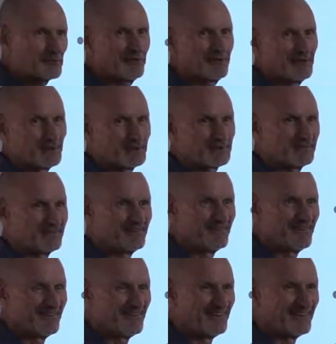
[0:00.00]
trees,
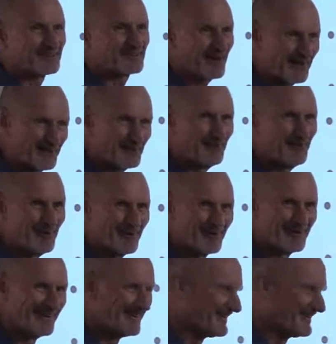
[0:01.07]
save the world.